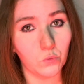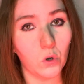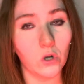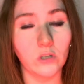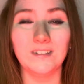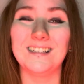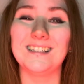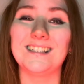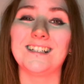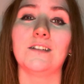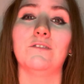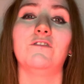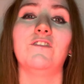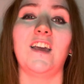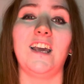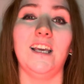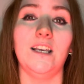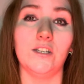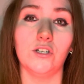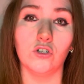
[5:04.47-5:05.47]
Ones to
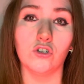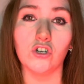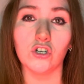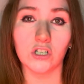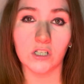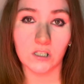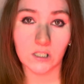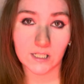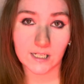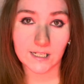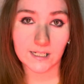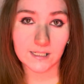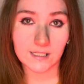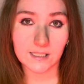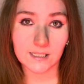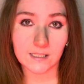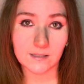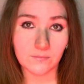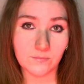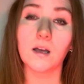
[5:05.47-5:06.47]
face
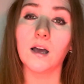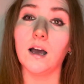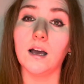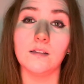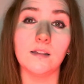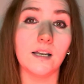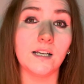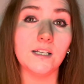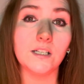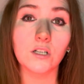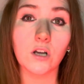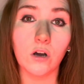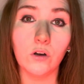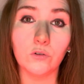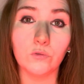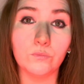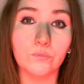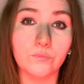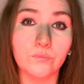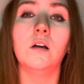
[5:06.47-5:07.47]
justice. And then he's gone.
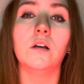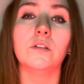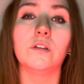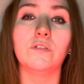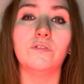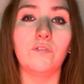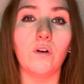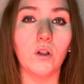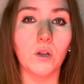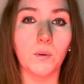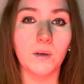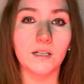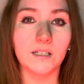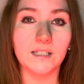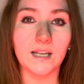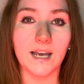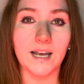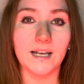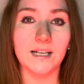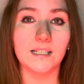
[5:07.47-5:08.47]
The following
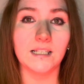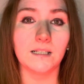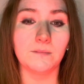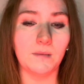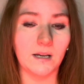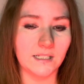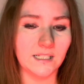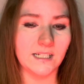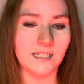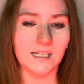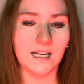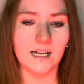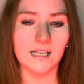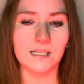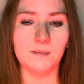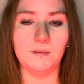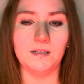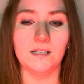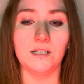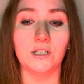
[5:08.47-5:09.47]
days, Zemetian has
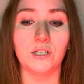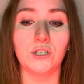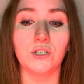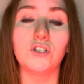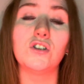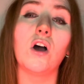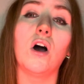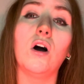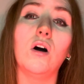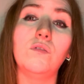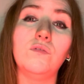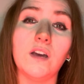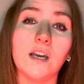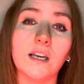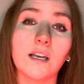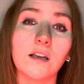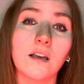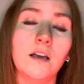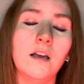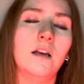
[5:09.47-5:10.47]
been
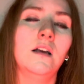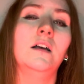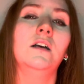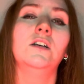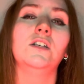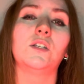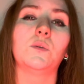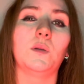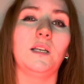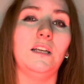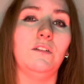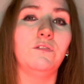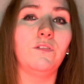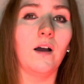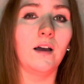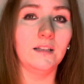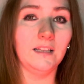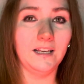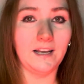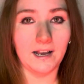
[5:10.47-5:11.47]
starving, so when he
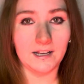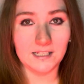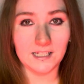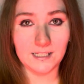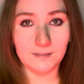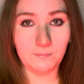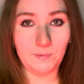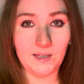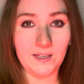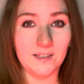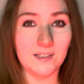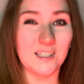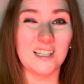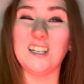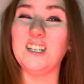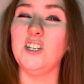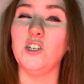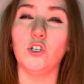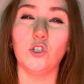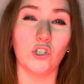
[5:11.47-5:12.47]
finally gets his pizza,
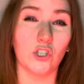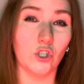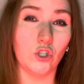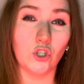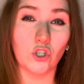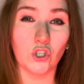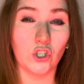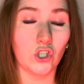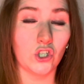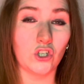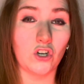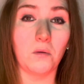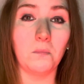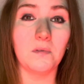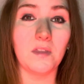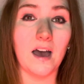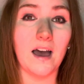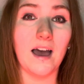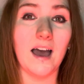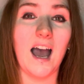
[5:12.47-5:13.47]
he doesn't just stop
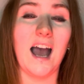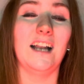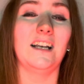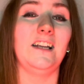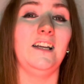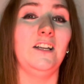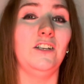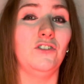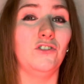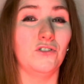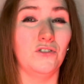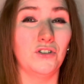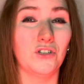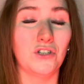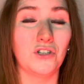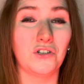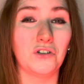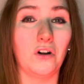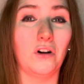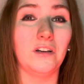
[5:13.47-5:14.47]
there, and he does
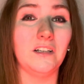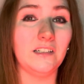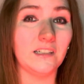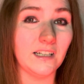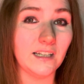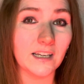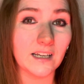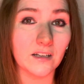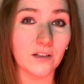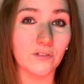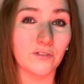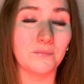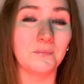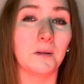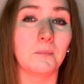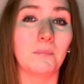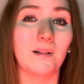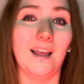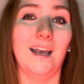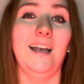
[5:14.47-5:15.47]
start eating from the
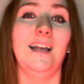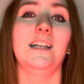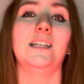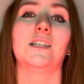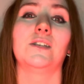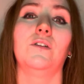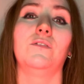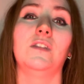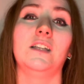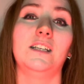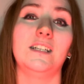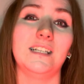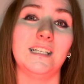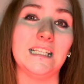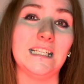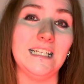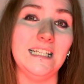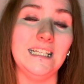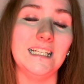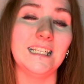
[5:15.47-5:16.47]
plates of the
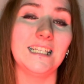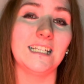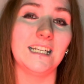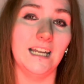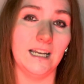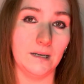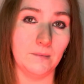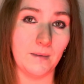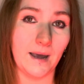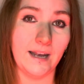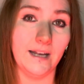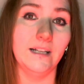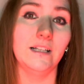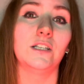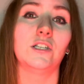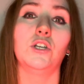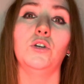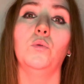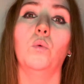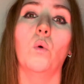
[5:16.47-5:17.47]
deceased inmates
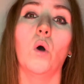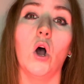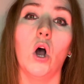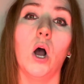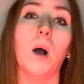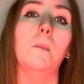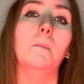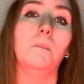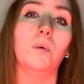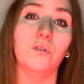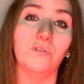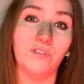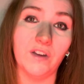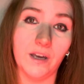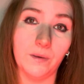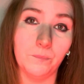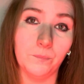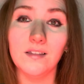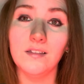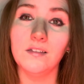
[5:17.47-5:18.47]
who were above
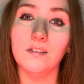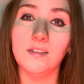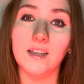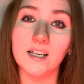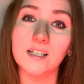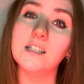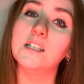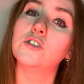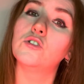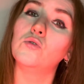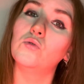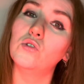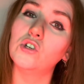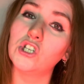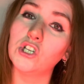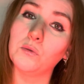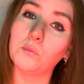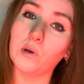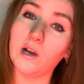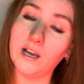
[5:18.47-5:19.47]
him. This is
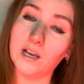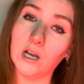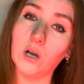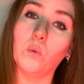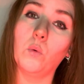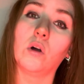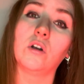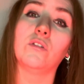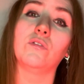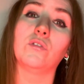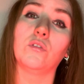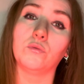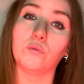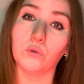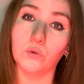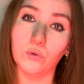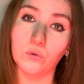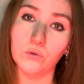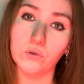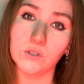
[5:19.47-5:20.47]
also breaking one of the
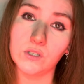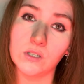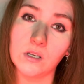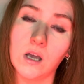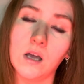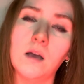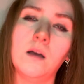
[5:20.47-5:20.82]
rules.